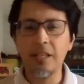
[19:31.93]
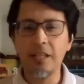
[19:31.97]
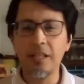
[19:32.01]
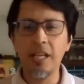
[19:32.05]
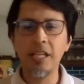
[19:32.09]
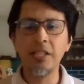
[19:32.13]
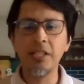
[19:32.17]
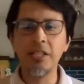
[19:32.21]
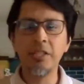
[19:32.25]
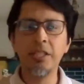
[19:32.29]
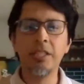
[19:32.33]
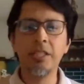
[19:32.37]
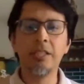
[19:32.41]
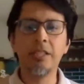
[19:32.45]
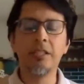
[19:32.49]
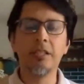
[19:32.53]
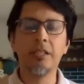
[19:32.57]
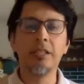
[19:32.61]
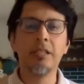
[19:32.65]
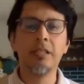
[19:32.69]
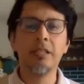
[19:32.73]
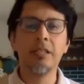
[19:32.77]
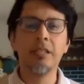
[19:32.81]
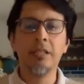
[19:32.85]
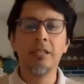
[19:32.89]
Last year,
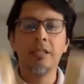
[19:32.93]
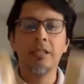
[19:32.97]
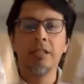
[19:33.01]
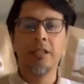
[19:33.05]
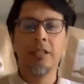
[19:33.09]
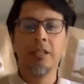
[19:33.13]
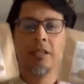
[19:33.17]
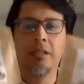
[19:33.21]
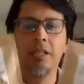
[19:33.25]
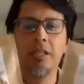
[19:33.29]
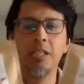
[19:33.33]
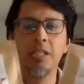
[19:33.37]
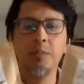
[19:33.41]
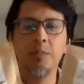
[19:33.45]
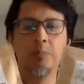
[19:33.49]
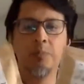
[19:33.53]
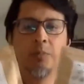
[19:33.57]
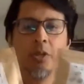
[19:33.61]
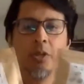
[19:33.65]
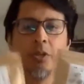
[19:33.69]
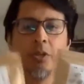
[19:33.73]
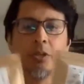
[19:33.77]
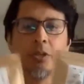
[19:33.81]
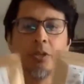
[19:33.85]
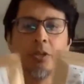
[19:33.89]
these
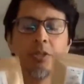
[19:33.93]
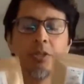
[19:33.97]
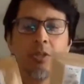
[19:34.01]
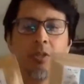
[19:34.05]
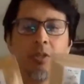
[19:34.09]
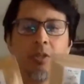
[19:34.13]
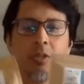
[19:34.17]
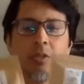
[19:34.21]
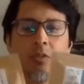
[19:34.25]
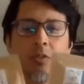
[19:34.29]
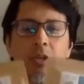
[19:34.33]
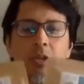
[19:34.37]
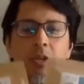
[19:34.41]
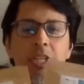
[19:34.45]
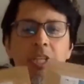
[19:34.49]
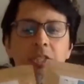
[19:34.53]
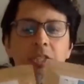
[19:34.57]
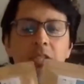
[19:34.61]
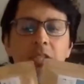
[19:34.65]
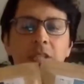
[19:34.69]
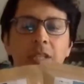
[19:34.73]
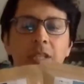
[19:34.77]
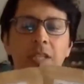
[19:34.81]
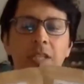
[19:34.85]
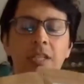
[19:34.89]
products
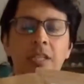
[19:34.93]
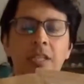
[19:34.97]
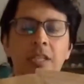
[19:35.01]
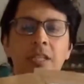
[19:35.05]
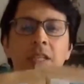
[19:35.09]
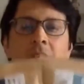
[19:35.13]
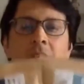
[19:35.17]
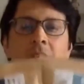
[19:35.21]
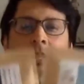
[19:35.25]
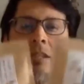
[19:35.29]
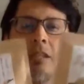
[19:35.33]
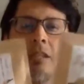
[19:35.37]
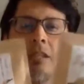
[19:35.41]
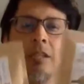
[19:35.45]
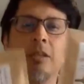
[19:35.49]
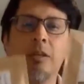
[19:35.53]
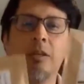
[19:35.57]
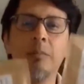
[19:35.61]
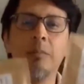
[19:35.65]
reached the